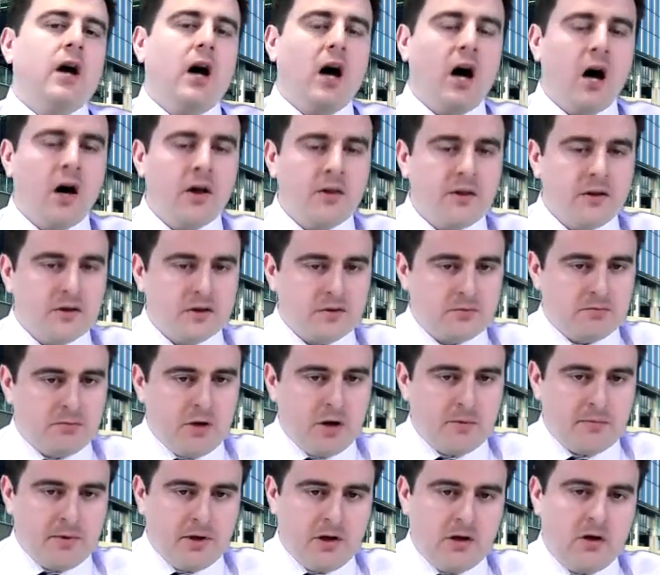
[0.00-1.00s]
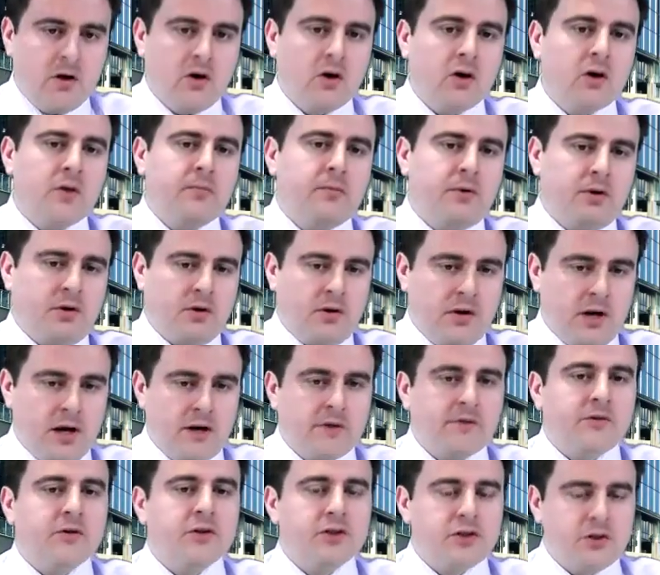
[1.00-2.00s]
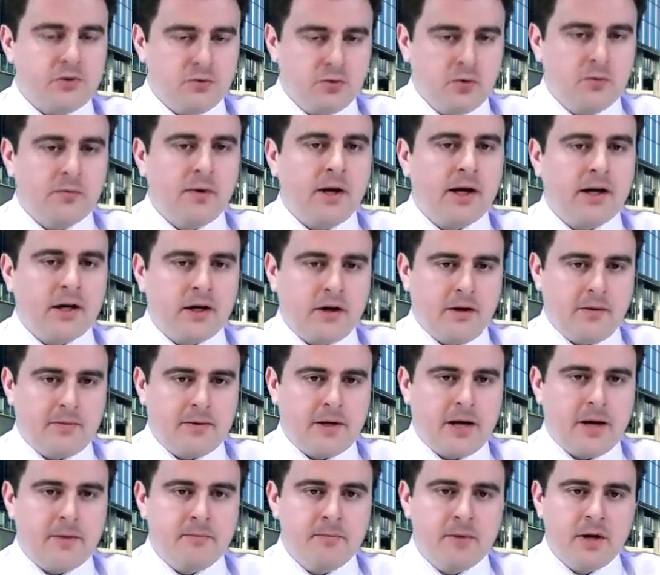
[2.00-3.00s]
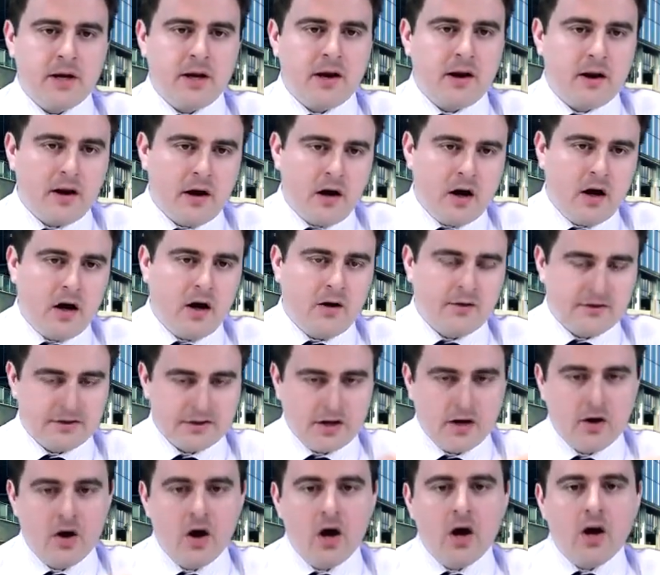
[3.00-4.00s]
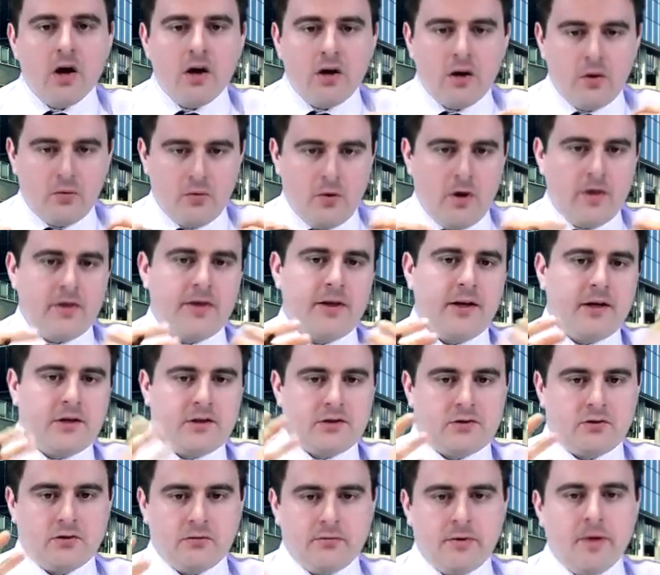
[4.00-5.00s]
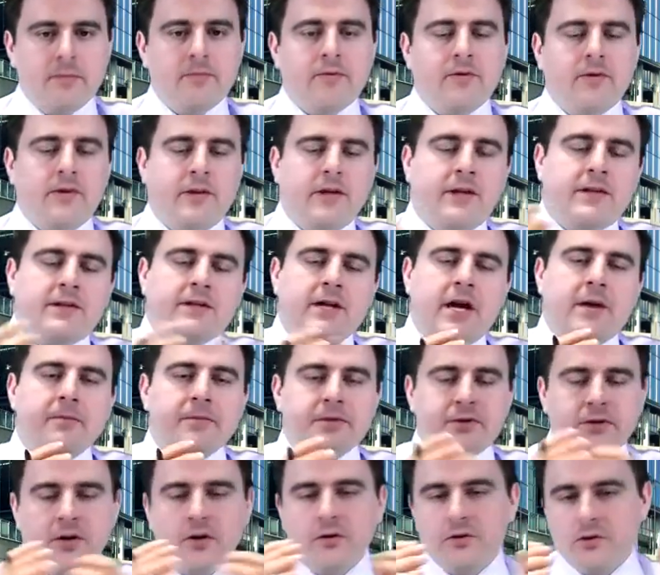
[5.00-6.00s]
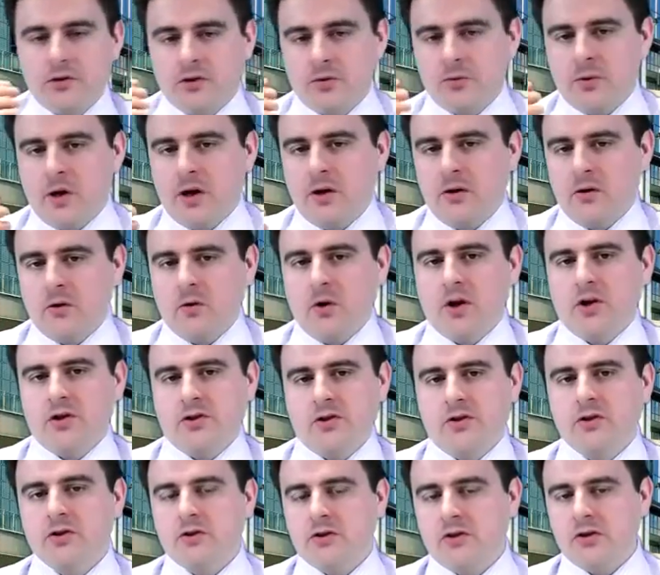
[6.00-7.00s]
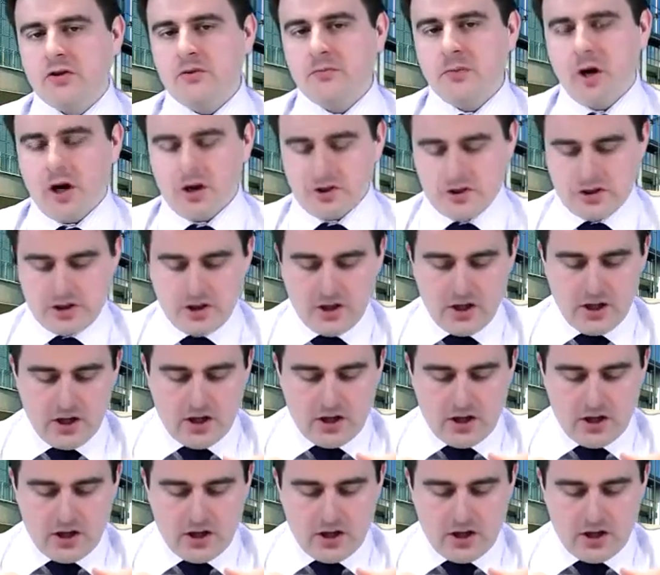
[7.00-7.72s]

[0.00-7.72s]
Others might be longer, but on average it will make up that minute and a half. So, you know, one thing to remember for the exam is don't dwell on questions too much.